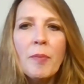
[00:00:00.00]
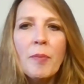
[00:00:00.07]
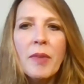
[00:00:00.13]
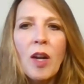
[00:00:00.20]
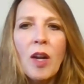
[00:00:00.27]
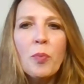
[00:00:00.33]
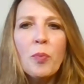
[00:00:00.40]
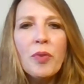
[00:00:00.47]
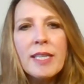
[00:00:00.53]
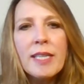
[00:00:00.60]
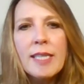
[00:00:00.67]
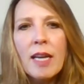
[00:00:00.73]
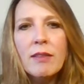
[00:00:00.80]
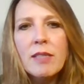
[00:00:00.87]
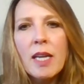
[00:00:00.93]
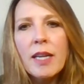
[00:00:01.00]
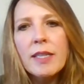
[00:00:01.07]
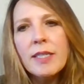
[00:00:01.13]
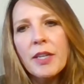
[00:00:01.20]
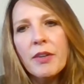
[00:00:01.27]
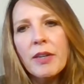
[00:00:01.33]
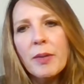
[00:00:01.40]
that help break down
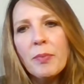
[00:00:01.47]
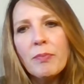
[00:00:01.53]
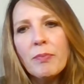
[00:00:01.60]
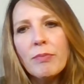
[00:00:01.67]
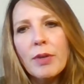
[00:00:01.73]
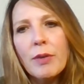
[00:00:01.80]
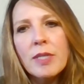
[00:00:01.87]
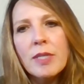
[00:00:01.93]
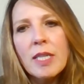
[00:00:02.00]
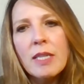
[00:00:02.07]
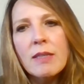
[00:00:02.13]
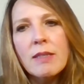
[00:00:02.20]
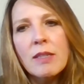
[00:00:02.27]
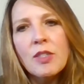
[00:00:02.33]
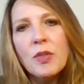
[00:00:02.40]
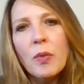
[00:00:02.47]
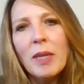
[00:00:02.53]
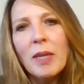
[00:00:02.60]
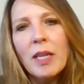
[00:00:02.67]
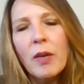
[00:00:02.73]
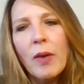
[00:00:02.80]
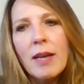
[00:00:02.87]
dietary proteins into
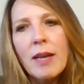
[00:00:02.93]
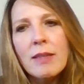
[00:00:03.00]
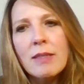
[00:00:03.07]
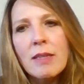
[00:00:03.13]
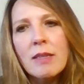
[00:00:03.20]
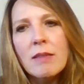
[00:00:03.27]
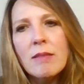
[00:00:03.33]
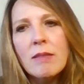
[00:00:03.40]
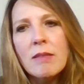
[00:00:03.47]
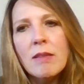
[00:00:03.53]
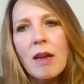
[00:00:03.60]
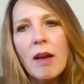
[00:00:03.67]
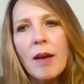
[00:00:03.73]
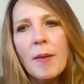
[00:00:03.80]
amino acids